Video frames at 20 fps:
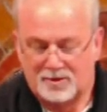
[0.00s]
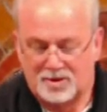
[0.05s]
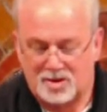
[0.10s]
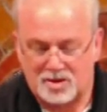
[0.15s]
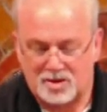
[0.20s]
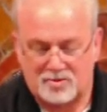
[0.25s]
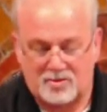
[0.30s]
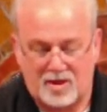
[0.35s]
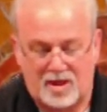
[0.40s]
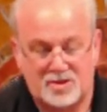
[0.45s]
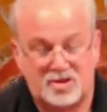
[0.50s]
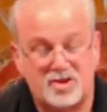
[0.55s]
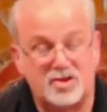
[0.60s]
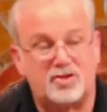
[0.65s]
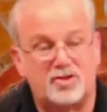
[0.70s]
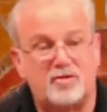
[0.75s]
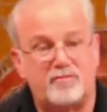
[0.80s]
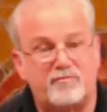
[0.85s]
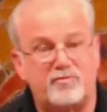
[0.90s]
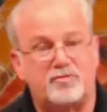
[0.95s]
just scratch the
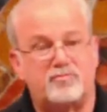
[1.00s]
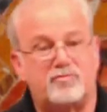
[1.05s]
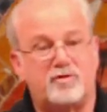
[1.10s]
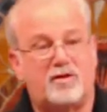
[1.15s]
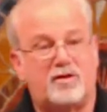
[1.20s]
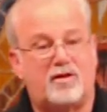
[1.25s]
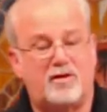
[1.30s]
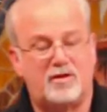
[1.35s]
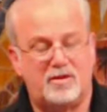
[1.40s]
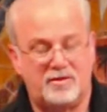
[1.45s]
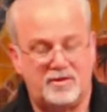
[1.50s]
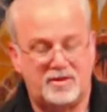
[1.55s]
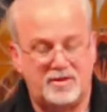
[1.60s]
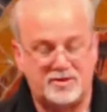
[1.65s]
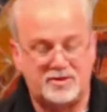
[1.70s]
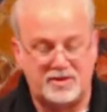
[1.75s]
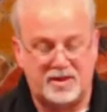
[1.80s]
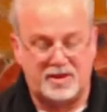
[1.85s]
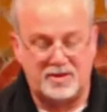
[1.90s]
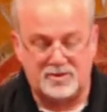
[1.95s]
surface regarding
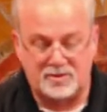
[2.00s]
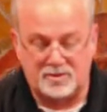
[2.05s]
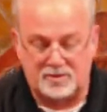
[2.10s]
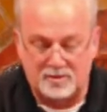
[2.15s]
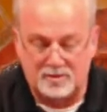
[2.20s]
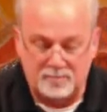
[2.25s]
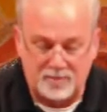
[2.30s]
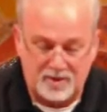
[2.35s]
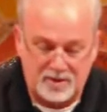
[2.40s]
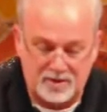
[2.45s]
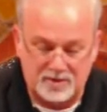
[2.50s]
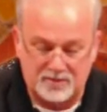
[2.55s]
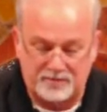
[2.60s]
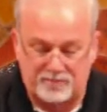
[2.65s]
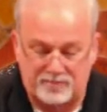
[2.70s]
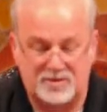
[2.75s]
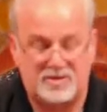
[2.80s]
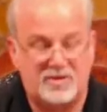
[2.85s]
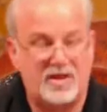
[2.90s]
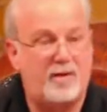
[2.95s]
these angelic beings.
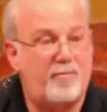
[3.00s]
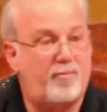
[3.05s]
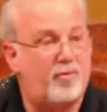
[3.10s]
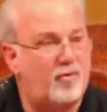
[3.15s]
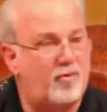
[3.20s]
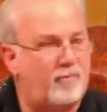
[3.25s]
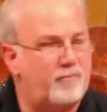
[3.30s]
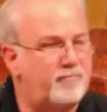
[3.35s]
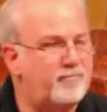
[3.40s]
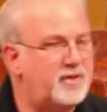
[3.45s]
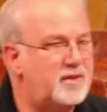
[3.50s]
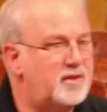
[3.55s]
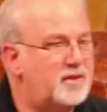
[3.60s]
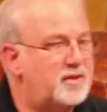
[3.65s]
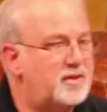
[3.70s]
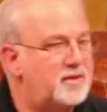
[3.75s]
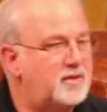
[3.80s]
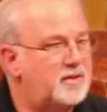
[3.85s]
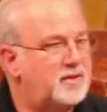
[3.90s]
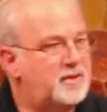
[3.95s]
For example,
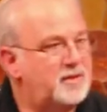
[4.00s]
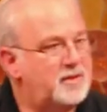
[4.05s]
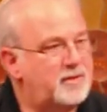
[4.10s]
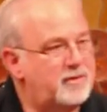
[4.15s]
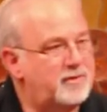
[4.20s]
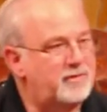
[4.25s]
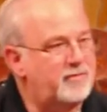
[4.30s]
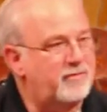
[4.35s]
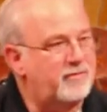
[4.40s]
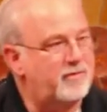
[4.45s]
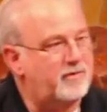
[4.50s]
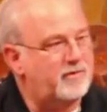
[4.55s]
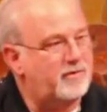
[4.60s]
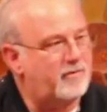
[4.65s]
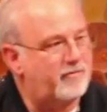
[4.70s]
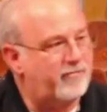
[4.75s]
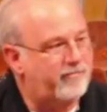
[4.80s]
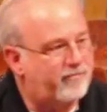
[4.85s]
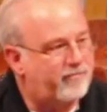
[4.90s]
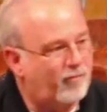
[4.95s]
there,
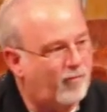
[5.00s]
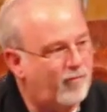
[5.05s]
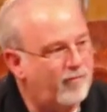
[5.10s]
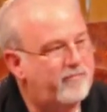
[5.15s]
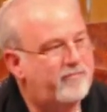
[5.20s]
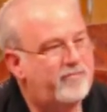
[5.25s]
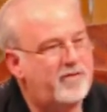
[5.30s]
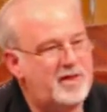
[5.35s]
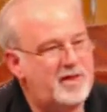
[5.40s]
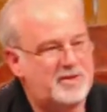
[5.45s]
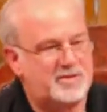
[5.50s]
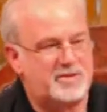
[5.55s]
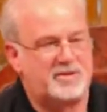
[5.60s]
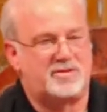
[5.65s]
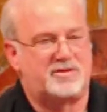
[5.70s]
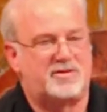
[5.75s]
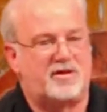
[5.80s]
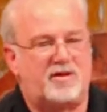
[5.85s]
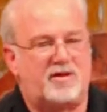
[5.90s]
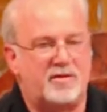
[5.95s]
there are four
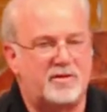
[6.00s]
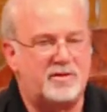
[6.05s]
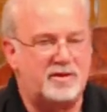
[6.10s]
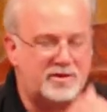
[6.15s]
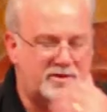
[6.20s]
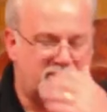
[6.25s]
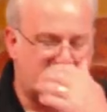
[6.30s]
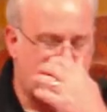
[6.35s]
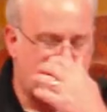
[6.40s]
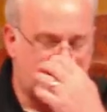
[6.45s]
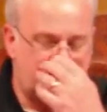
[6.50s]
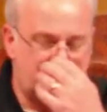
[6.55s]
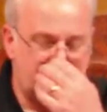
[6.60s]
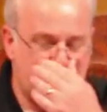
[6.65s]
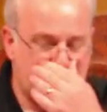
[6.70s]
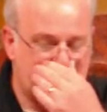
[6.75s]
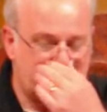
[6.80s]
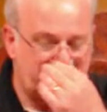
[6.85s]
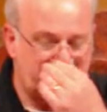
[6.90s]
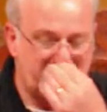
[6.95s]
faces on these
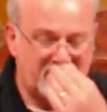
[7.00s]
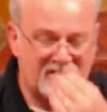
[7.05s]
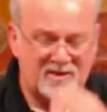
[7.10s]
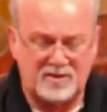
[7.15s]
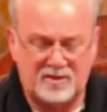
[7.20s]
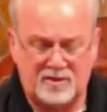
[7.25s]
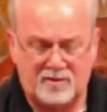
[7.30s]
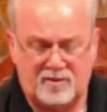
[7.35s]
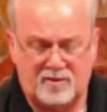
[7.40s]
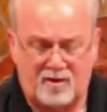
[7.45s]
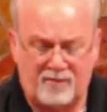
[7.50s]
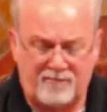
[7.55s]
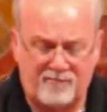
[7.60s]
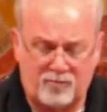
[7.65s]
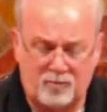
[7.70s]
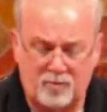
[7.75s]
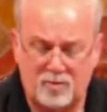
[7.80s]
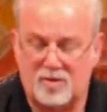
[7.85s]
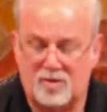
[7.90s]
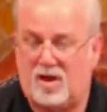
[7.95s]
creatures. There are
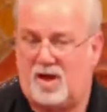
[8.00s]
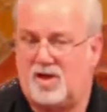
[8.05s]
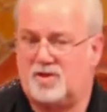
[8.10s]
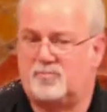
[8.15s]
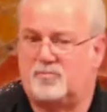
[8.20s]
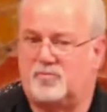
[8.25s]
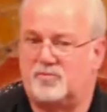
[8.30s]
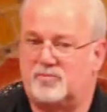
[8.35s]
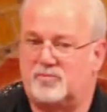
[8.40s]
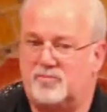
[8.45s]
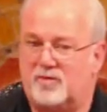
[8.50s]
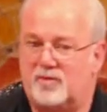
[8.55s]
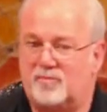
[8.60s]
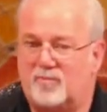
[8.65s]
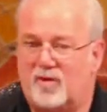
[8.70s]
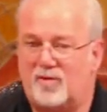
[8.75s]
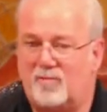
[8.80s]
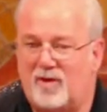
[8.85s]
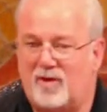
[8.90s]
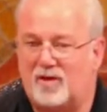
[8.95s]
four Gospels
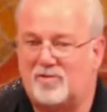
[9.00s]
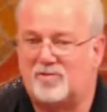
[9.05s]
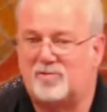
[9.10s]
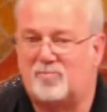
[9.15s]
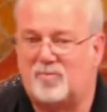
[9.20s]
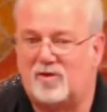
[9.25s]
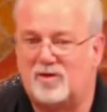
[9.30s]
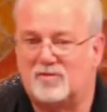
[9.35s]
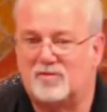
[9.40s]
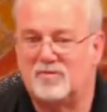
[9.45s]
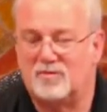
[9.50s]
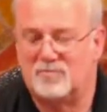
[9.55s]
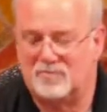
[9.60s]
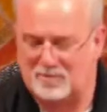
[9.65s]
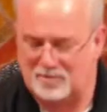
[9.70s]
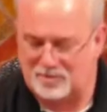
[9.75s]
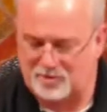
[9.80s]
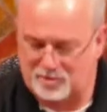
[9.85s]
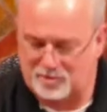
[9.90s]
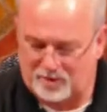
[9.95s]
written by Matthew, Mark,
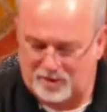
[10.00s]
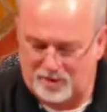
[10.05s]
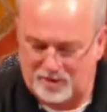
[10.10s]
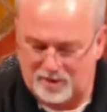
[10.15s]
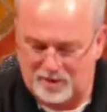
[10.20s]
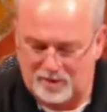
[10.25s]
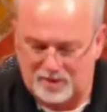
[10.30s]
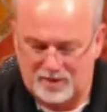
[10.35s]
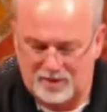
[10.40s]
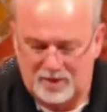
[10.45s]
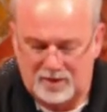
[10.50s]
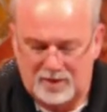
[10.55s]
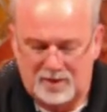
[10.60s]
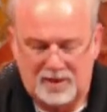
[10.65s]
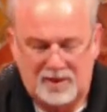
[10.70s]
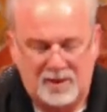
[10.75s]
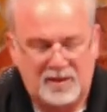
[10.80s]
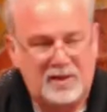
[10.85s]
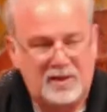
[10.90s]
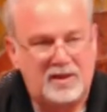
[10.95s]
Luke, and John.
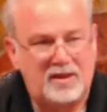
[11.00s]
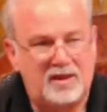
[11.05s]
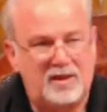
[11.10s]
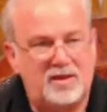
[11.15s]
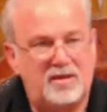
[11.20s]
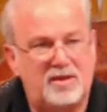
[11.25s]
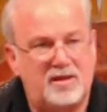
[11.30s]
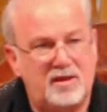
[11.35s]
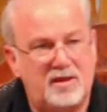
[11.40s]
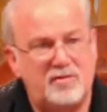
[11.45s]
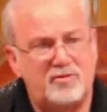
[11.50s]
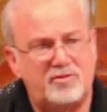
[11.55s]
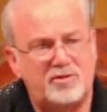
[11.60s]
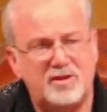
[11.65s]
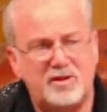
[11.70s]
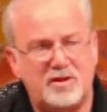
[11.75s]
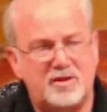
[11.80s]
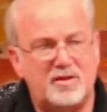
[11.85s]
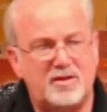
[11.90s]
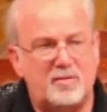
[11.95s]
And the interesting